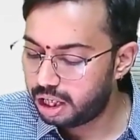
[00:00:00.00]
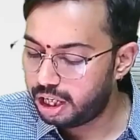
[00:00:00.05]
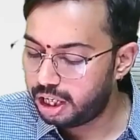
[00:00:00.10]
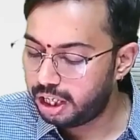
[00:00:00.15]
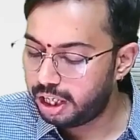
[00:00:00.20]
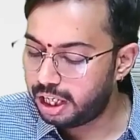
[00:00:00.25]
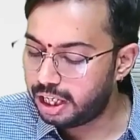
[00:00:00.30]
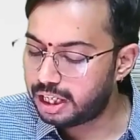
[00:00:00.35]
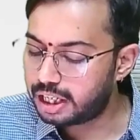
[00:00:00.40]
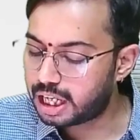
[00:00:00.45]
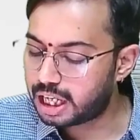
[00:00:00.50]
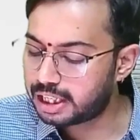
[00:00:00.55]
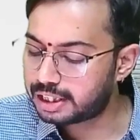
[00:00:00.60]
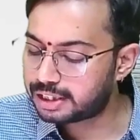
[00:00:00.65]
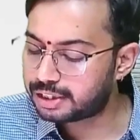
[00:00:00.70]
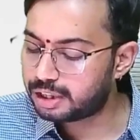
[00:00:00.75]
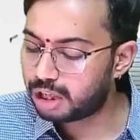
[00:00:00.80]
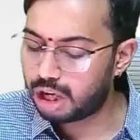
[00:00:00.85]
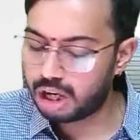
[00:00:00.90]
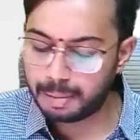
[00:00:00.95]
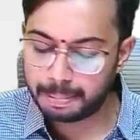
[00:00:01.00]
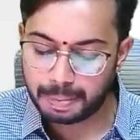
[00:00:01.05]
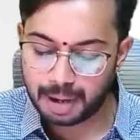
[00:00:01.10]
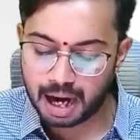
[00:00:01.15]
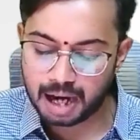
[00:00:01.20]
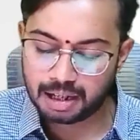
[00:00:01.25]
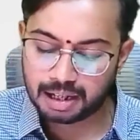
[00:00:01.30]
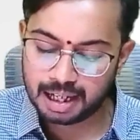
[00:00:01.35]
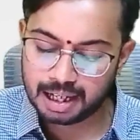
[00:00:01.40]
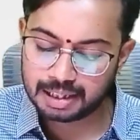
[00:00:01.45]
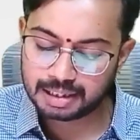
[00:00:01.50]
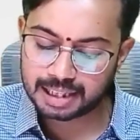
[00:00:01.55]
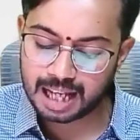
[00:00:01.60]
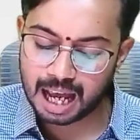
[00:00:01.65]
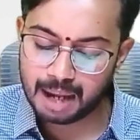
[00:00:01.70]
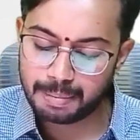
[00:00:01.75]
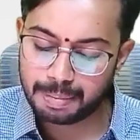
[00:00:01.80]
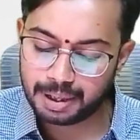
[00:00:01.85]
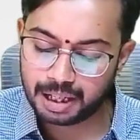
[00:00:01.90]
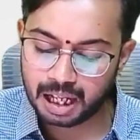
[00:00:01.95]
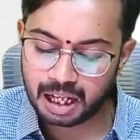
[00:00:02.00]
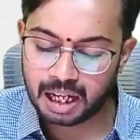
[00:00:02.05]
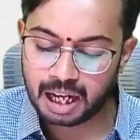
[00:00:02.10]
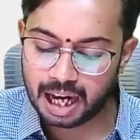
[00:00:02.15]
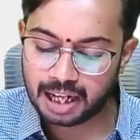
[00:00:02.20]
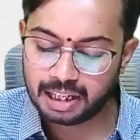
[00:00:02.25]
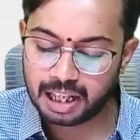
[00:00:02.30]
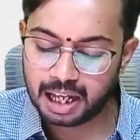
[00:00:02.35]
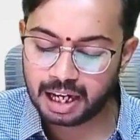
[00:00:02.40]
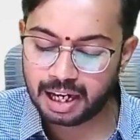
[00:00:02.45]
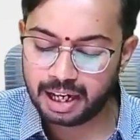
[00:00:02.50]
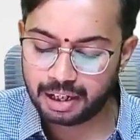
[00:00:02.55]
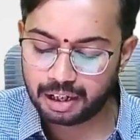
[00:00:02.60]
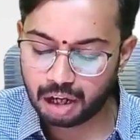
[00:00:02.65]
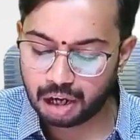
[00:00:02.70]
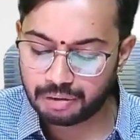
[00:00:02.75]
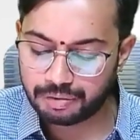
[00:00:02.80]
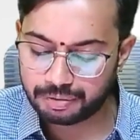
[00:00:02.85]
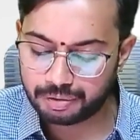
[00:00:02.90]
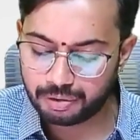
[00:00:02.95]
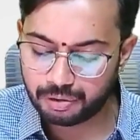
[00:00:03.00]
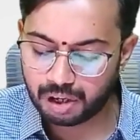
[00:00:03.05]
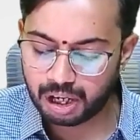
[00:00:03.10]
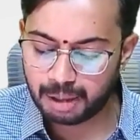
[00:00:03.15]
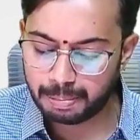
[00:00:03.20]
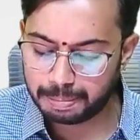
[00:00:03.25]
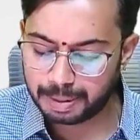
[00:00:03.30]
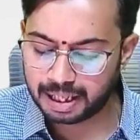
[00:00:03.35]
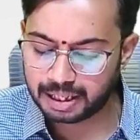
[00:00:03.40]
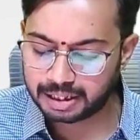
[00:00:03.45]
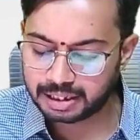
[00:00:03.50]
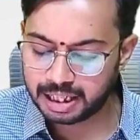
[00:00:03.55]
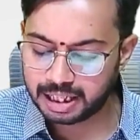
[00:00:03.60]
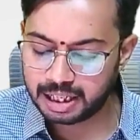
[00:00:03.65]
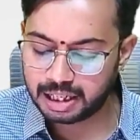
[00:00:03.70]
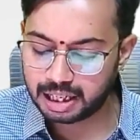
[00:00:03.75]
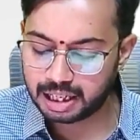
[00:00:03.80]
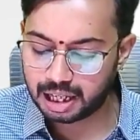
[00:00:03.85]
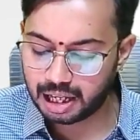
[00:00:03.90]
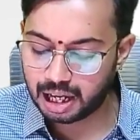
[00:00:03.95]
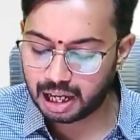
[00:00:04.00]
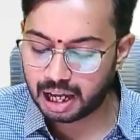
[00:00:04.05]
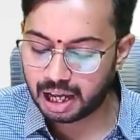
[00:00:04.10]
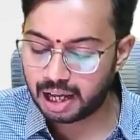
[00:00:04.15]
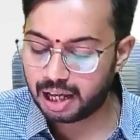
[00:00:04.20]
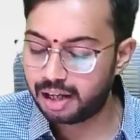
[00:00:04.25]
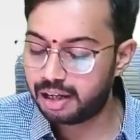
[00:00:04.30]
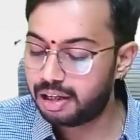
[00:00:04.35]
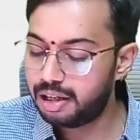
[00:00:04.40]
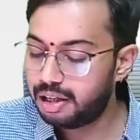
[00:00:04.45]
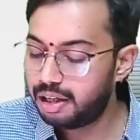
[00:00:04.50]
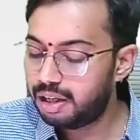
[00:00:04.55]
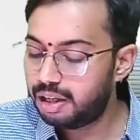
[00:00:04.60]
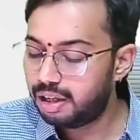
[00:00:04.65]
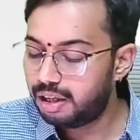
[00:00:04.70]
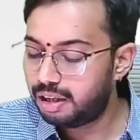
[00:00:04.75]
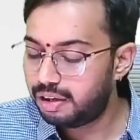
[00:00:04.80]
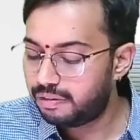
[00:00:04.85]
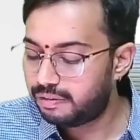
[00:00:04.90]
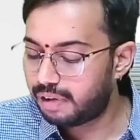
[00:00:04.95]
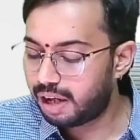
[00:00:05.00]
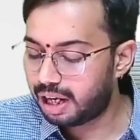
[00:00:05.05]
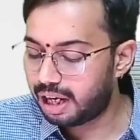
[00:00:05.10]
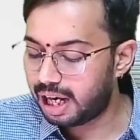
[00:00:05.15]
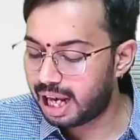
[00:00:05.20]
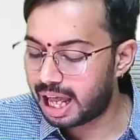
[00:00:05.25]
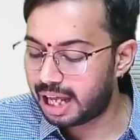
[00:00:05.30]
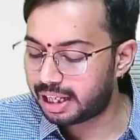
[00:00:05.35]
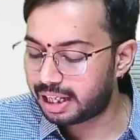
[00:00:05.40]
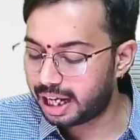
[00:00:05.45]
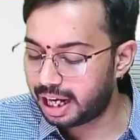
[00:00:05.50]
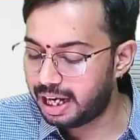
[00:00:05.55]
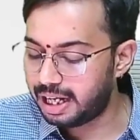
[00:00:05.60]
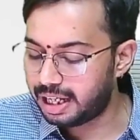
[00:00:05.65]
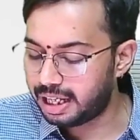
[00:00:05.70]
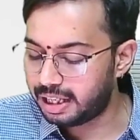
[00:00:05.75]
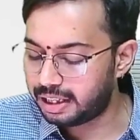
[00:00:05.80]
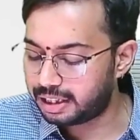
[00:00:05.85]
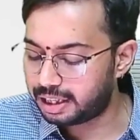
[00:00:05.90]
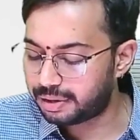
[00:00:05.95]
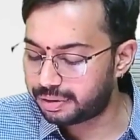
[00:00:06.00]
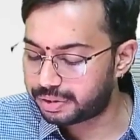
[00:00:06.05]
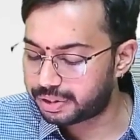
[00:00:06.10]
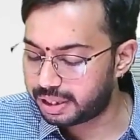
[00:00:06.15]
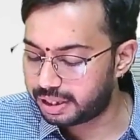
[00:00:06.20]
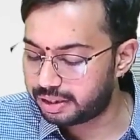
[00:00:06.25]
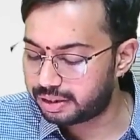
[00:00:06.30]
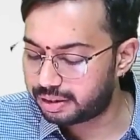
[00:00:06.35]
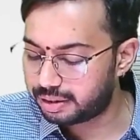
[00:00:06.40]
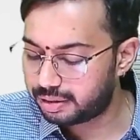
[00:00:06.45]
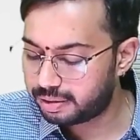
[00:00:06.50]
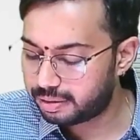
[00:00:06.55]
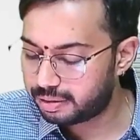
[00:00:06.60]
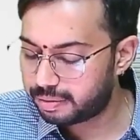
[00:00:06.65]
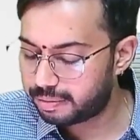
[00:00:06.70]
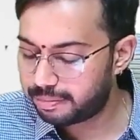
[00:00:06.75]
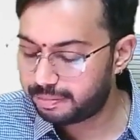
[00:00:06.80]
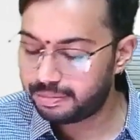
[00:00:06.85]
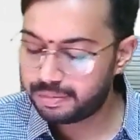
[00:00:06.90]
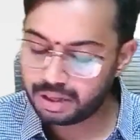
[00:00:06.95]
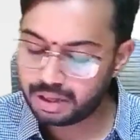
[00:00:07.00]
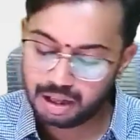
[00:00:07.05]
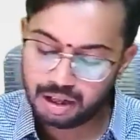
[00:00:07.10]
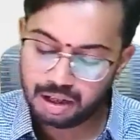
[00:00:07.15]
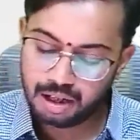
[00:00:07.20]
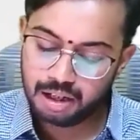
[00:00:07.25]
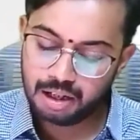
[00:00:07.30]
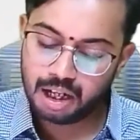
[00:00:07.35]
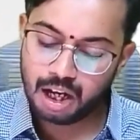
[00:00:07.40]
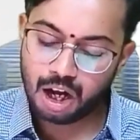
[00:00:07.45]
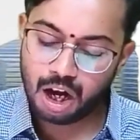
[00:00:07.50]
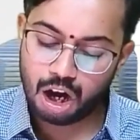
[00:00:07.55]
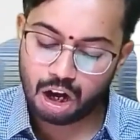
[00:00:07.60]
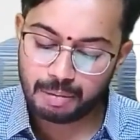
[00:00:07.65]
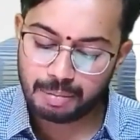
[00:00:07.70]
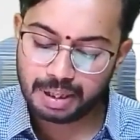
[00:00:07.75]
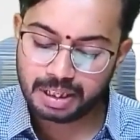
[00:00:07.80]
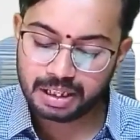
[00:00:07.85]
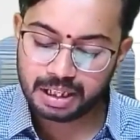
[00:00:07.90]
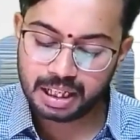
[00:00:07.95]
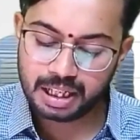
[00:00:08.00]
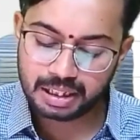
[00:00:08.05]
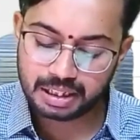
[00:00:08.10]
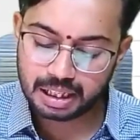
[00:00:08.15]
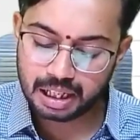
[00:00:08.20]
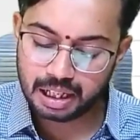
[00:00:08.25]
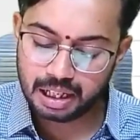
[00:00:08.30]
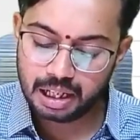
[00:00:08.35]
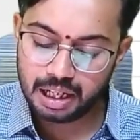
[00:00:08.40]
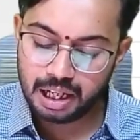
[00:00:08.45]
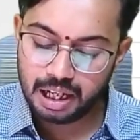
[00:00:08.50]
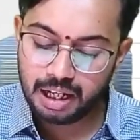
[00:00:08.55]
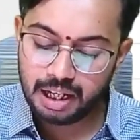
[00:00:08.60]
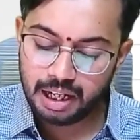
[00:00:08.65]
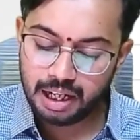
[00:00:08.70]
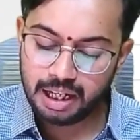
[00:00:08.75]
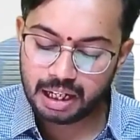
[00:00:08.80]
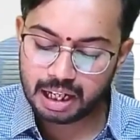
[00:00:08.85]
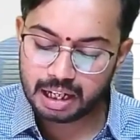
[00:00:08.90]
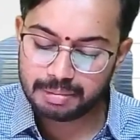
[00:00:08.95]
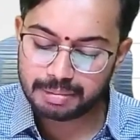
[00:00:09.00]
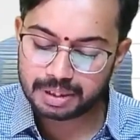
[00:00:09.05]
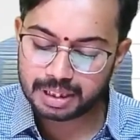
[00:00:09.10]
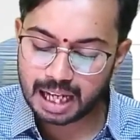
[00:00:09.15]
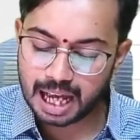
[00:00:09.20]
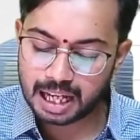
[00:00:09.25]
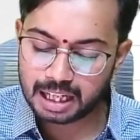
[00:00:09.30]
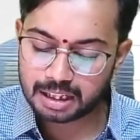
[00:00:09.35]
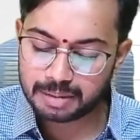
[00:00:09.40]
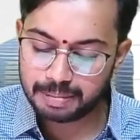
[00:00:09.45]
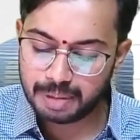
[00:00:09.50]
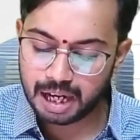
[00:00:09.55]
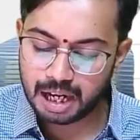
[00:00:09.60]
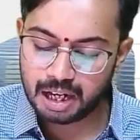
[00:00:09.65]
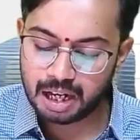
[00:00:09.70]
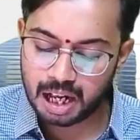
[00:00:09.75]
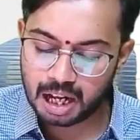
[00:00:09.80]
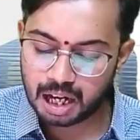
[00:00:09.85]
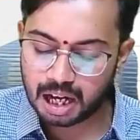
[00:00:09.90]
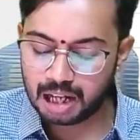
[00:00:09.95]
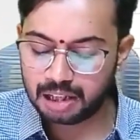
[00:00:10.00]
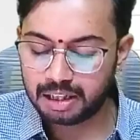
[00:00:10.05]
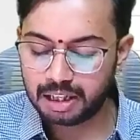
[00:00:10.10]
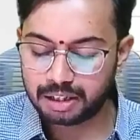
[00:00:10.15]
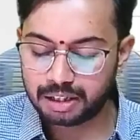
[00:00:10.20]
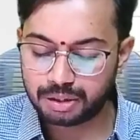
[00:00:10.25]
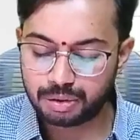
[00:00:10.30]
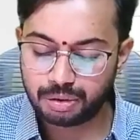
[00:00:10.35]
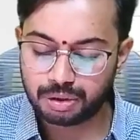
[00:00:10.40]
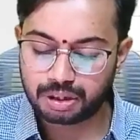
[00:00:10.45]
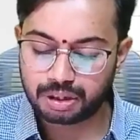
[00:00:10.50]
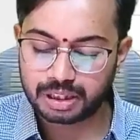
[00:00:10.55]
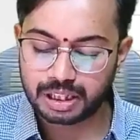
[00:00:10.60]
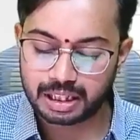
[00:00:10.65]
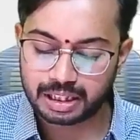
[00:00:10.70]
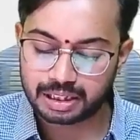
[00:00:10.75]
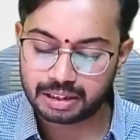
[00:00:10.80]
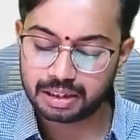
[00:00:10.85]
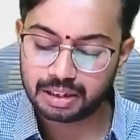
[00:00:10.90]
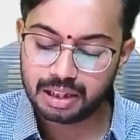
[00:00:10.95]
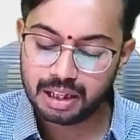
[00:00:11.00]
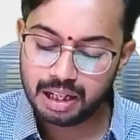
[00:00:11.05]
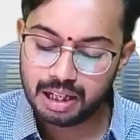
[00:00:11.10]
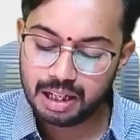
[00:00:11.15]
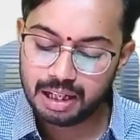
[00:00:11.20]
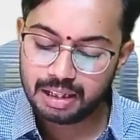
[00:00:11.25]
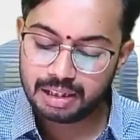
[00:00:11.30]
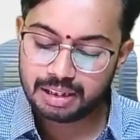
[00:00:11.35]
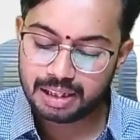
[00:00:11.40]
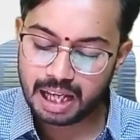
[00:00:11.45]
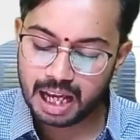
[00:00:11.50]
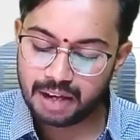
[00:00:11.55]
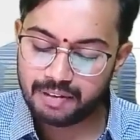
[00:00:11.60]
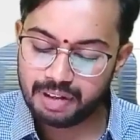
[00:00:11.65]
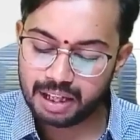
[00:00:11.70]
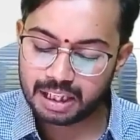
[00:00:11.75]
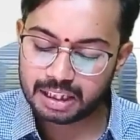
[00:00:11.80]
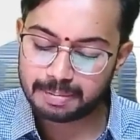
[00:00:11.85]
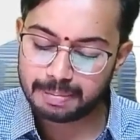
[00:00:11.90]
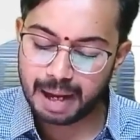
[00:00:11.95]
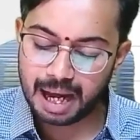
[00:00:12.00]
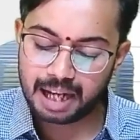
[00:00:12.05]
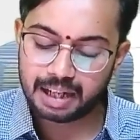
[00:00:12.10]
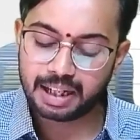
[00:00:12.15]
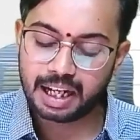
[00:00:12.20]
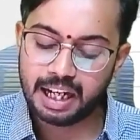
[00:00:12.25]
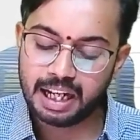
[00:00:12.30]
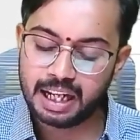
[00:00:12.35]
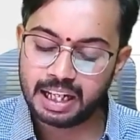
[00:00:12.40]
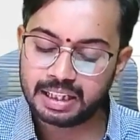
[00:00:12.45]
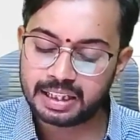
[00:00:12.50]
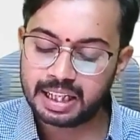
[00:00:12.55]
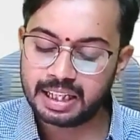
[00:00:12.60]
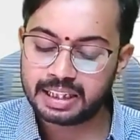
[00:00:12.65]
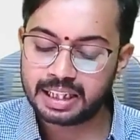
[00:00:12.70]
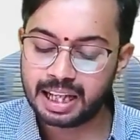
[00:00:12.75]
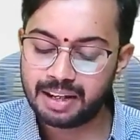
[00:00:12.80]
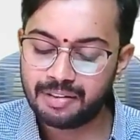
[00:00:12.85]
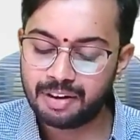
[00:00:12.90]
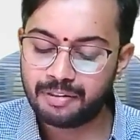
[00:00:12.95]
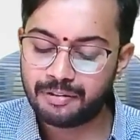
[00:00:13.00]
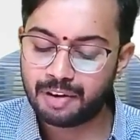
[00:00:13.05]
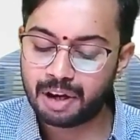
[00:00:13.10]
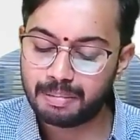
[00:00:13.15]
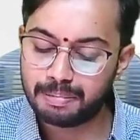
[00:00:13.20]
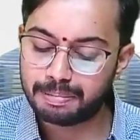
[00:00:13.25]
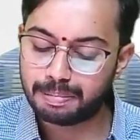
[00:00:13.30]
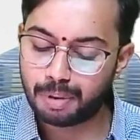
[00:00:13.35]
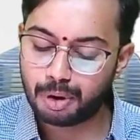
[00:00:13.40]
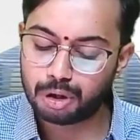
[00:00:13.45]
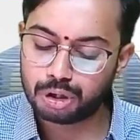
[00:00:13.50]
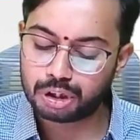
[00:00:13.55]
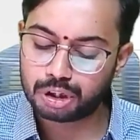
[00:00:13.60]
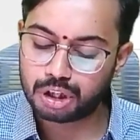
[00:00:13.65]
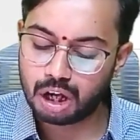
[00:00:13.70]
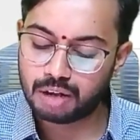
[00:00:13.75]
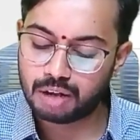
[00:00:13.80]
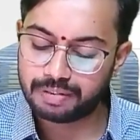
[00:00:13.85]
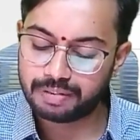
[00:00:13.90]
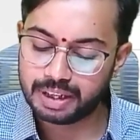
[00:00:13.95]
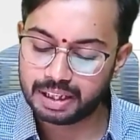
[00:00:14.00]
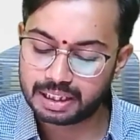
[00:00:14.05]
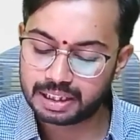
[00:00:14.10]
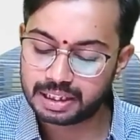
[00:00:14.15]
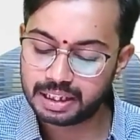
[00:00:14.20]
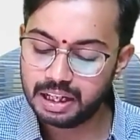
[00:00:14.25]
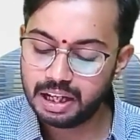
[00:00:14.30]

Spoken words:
Interest on partners capital at the rate of 12%, 1,80,000. Now how much is incomes taxable under other sources? Savings bank, it is received from post office.